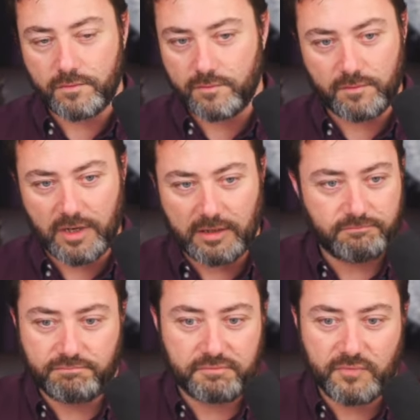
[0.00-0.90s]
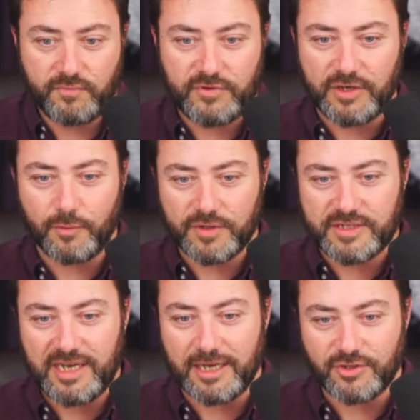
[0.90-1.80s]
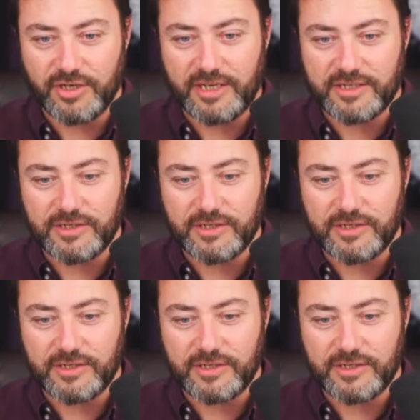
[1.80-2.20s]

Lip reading: don't know what to say, actually. It's